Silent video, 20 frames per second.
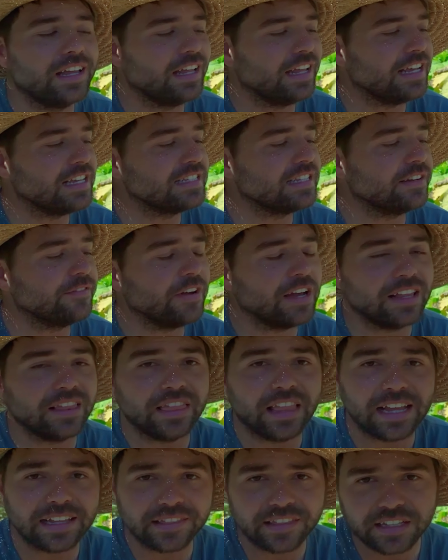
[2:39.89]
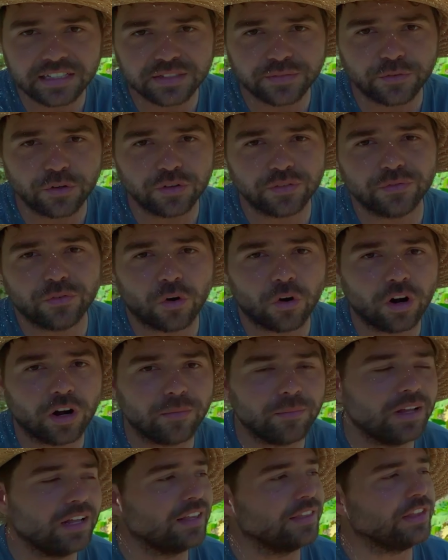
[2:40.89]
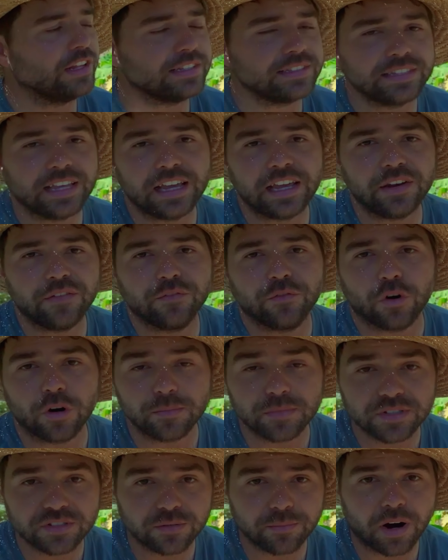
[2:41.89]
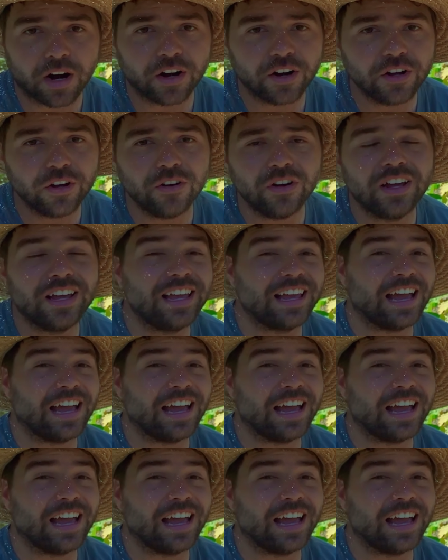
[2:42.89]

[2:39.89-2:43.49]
is that if I let this fruit form, let's say it forms tomorrow,